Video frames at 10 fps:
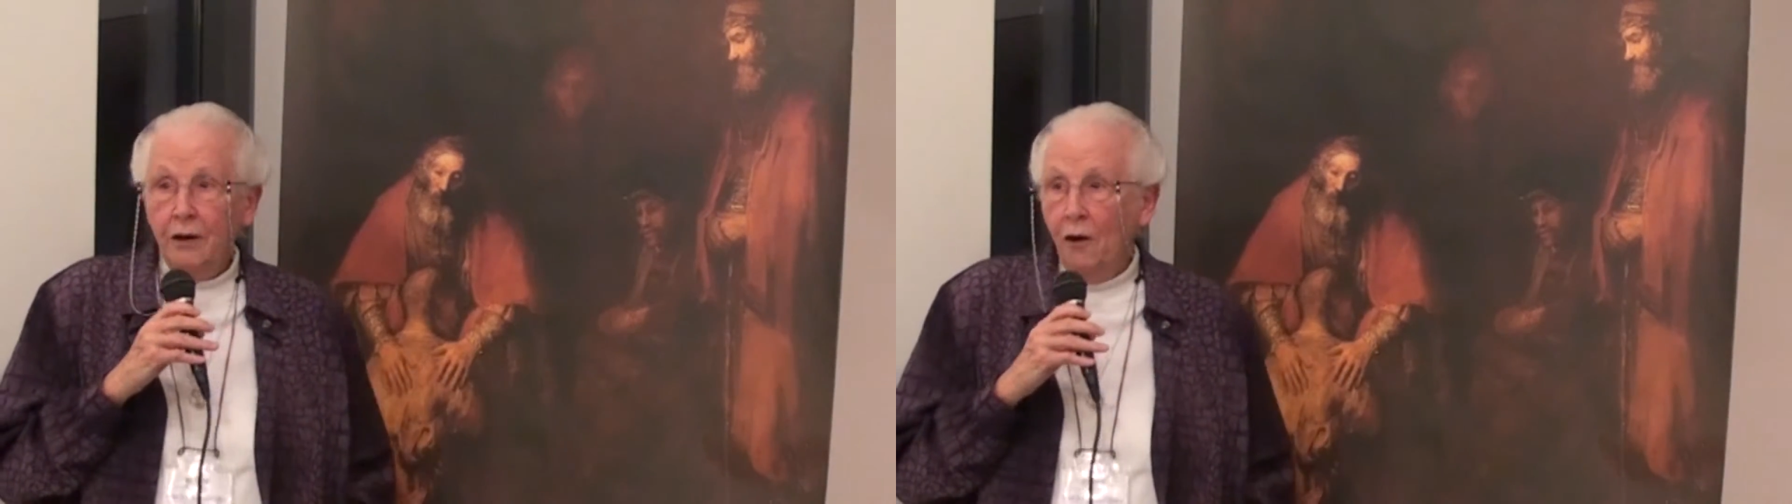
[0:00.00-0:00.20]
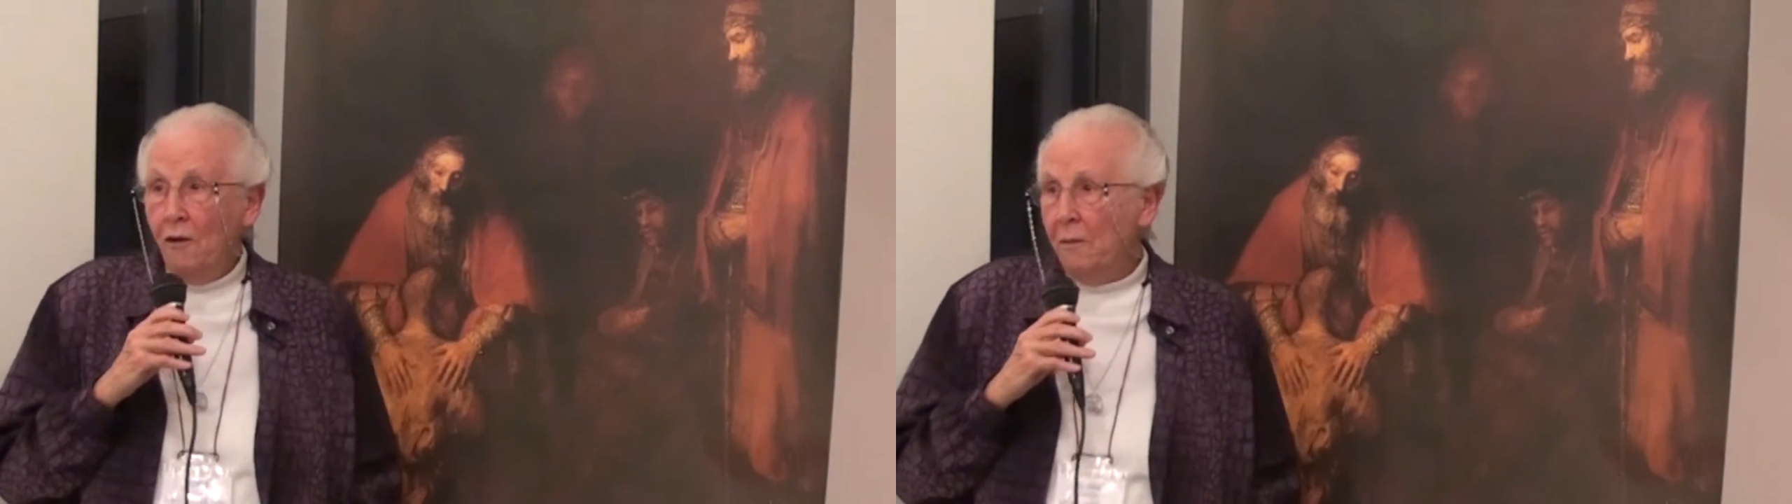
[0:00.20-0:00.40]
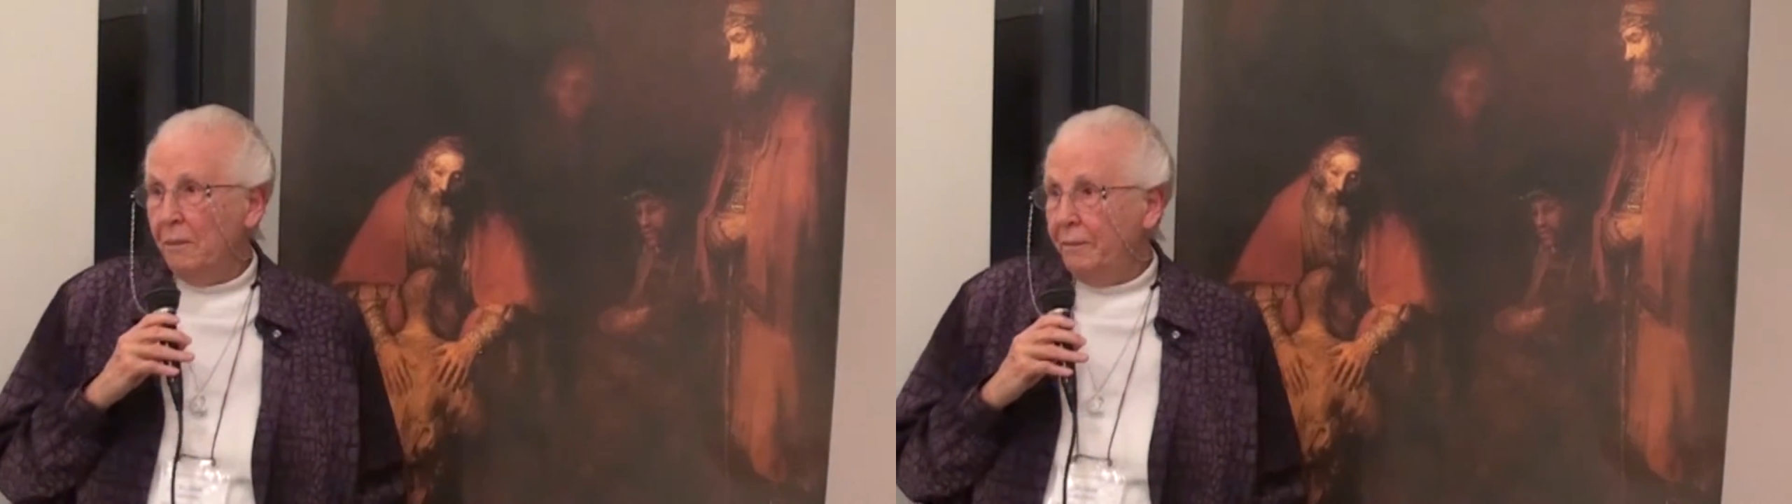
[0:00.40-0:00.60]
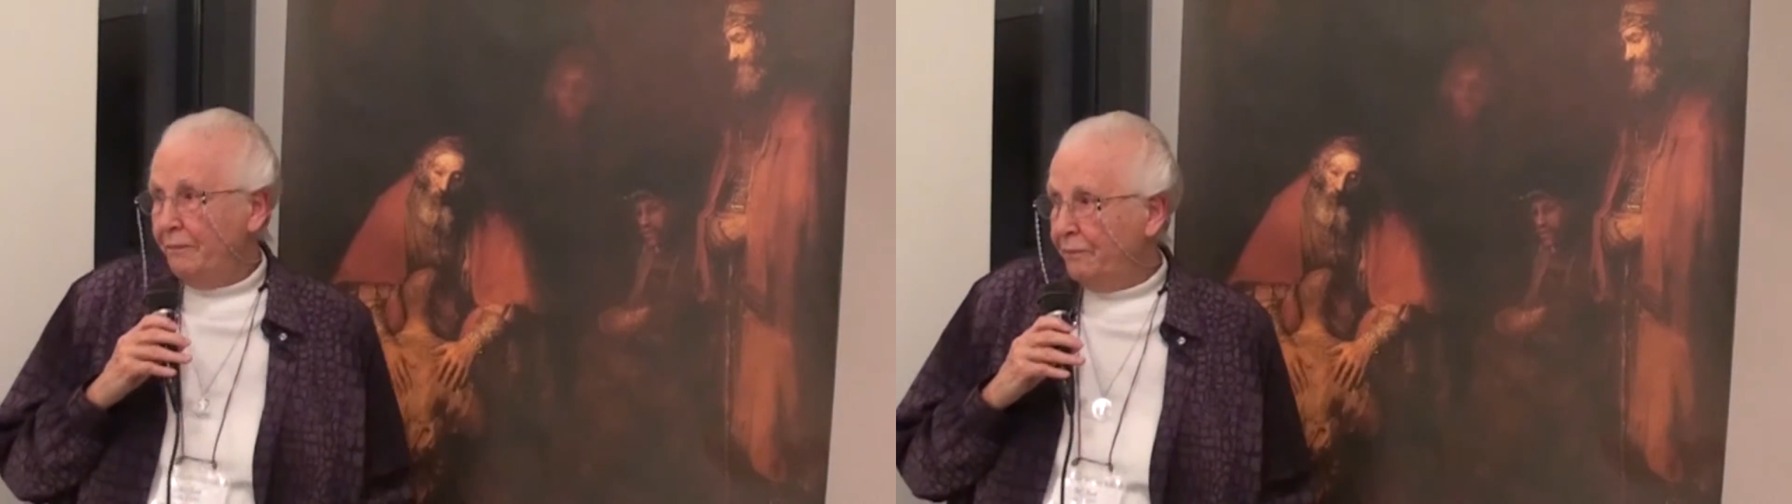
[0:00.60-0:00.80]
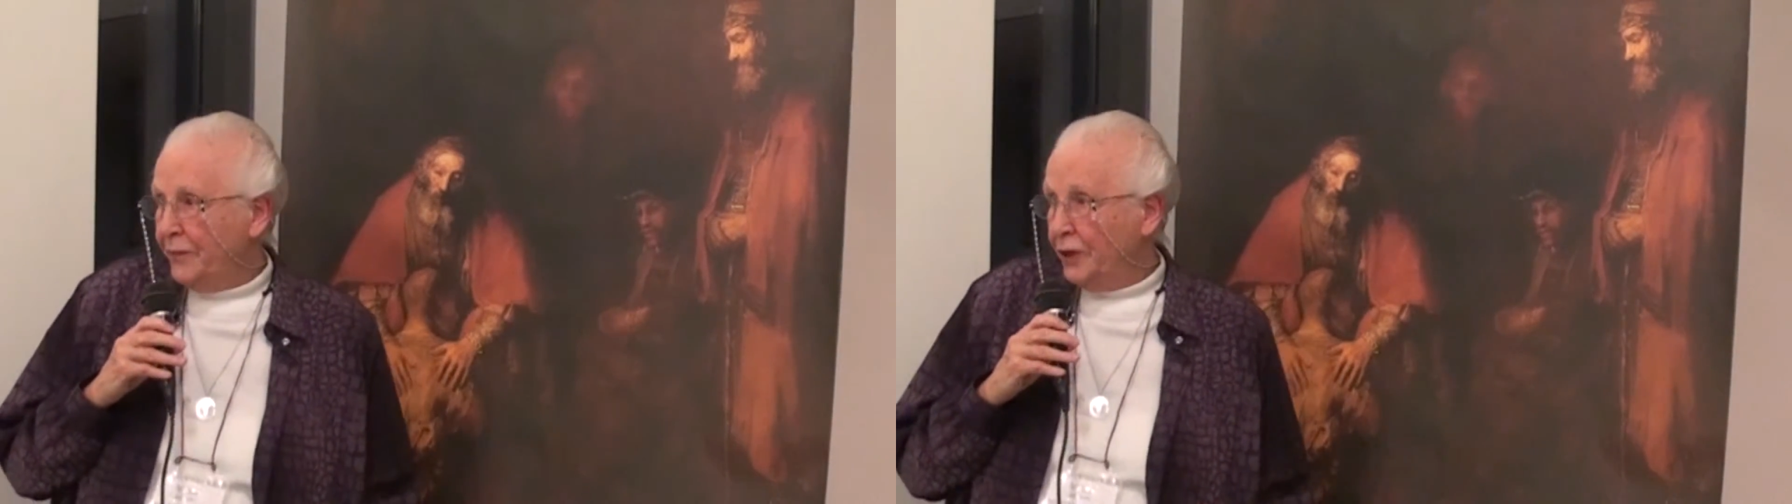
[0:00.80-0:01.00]
home,
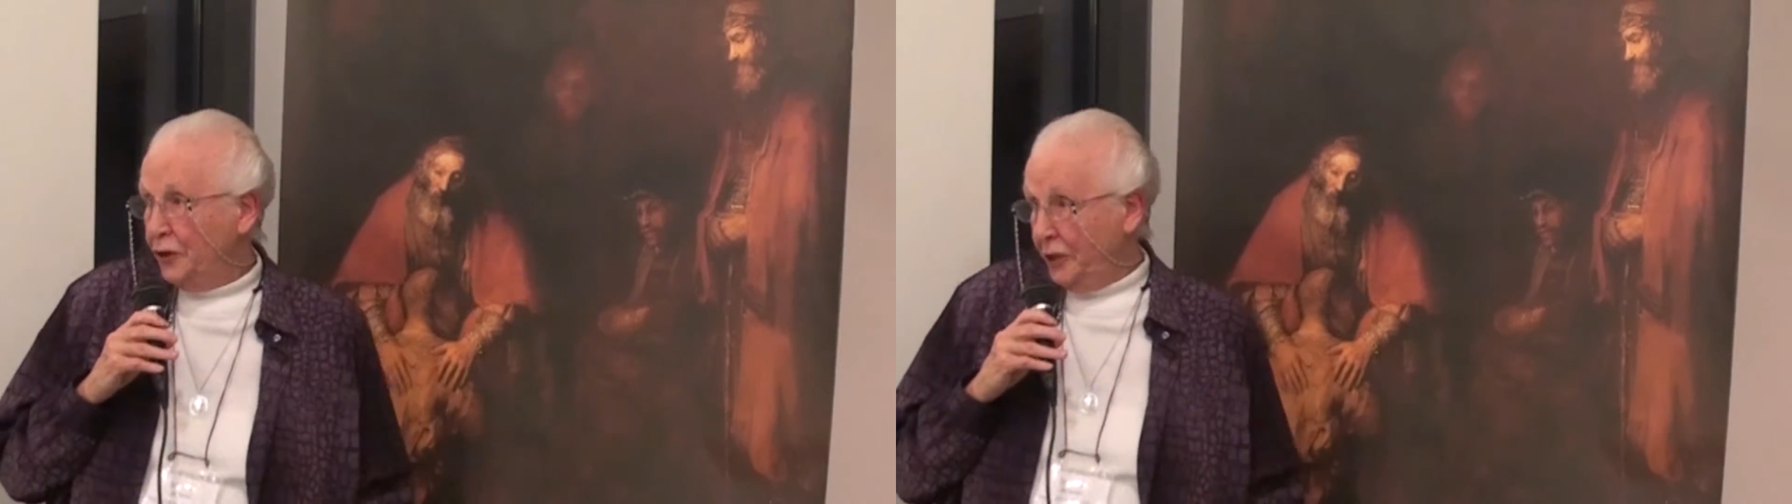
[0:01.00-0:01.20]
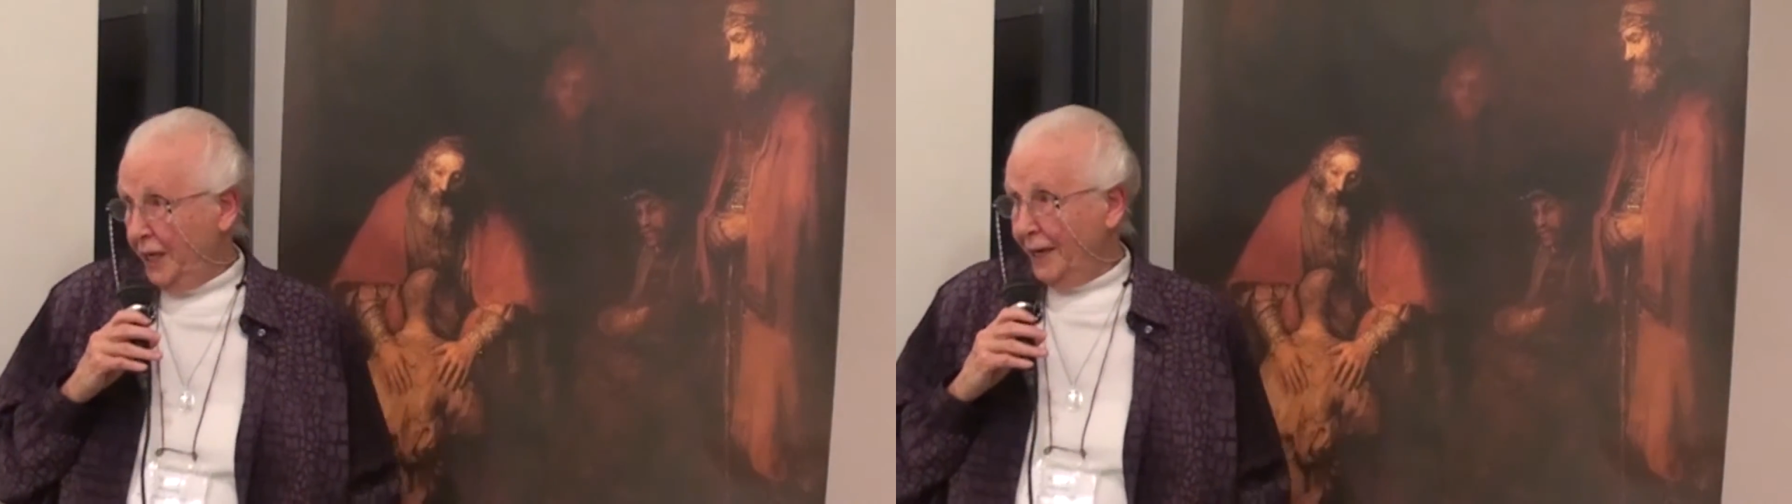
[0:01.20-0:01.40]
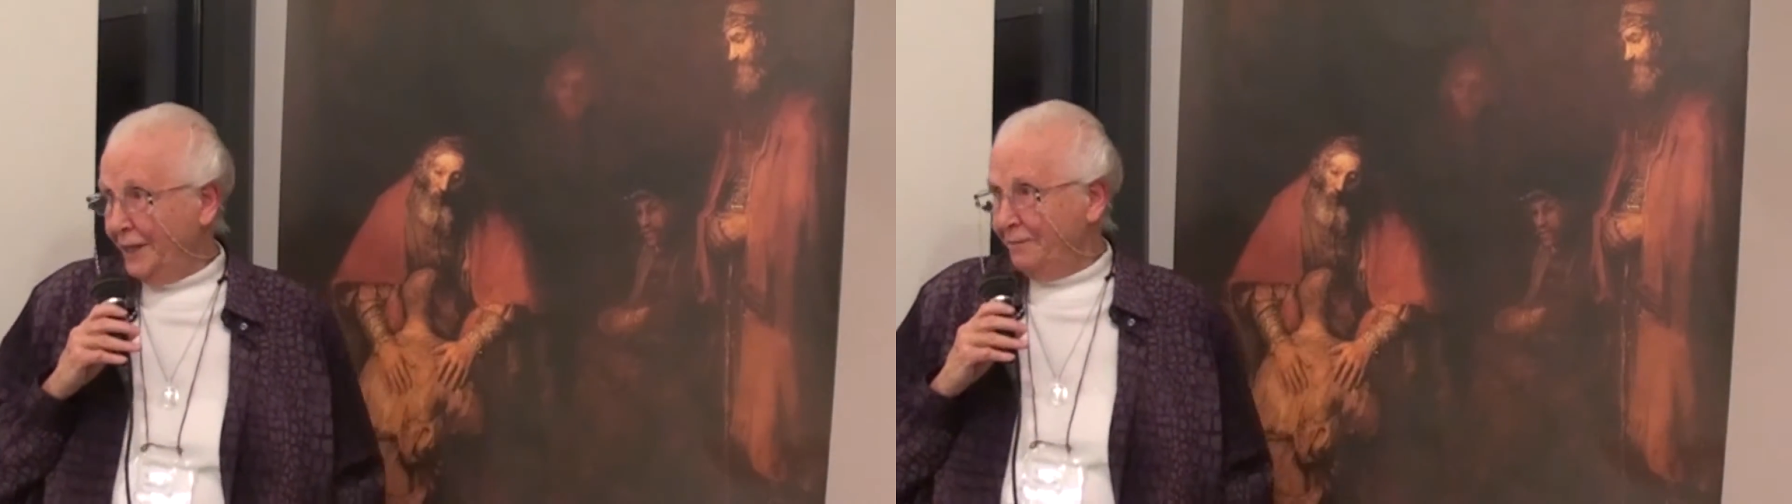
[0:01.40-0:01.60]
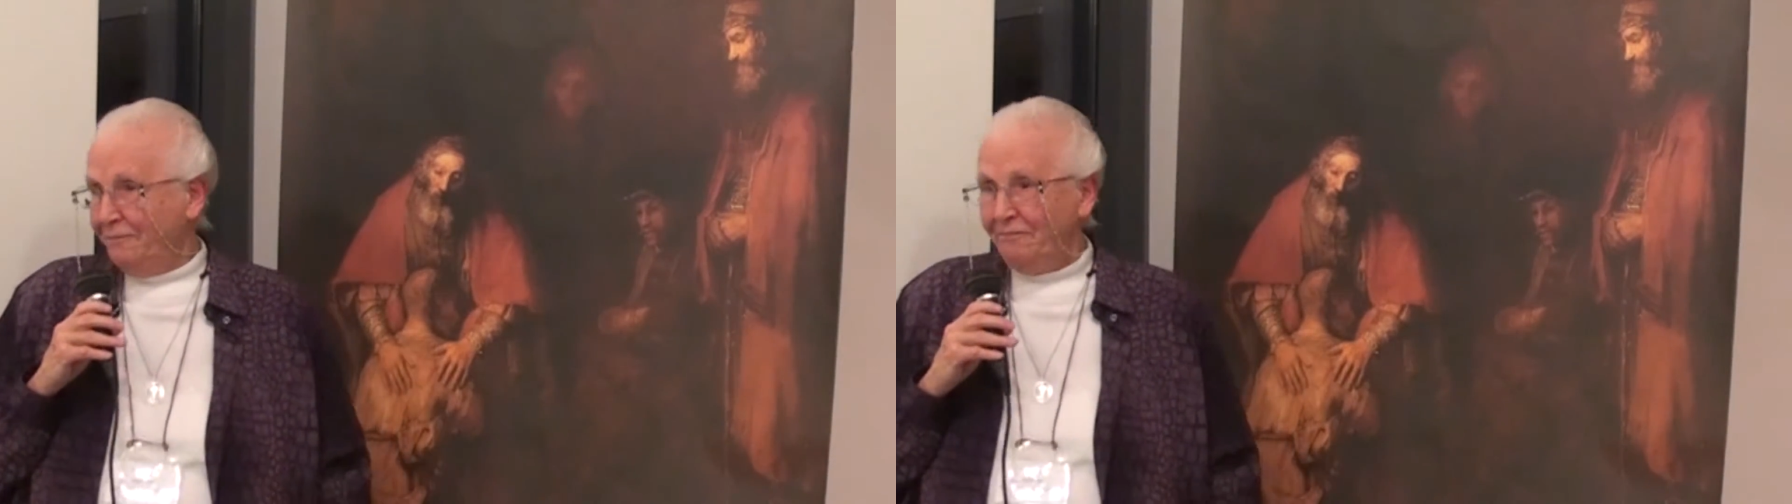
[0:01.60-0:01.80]
good guy.